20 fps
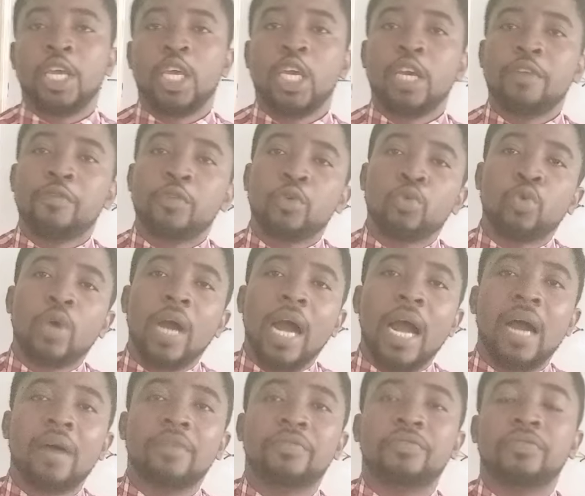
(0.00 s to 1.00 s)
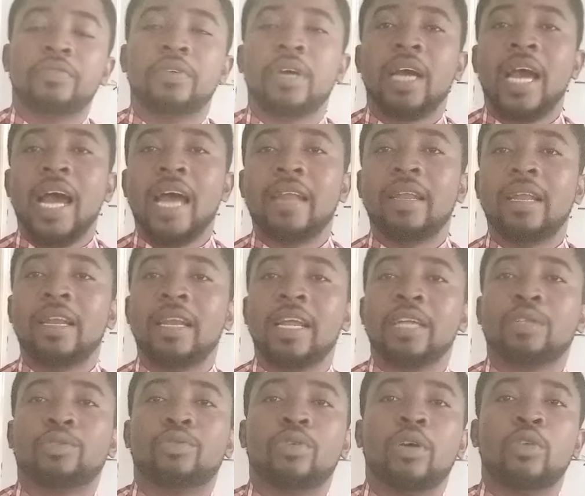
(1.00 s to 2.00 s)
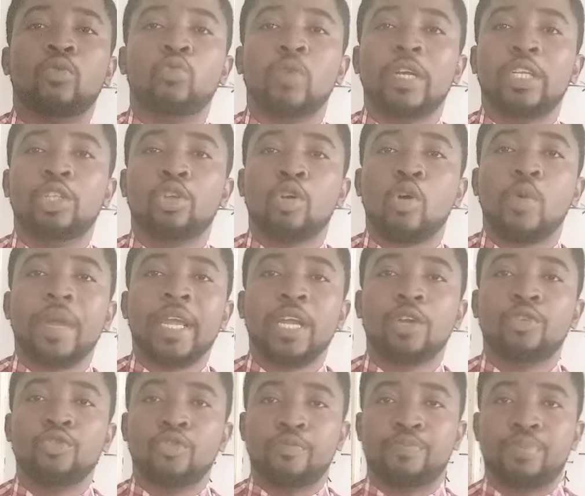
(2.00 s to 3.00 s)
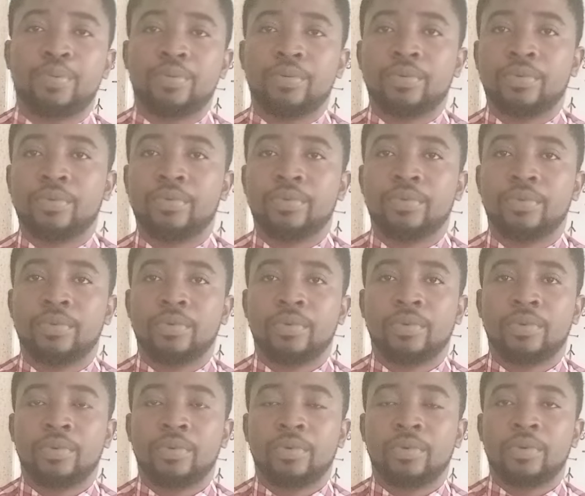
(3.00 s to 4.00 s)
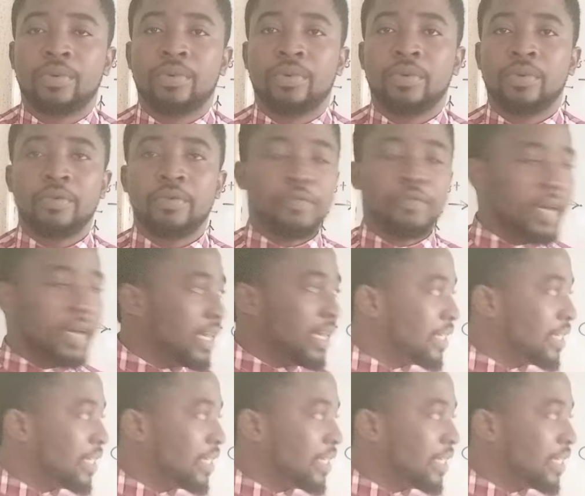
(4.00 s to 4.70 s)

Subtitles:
If you have an electron withdrawing group, for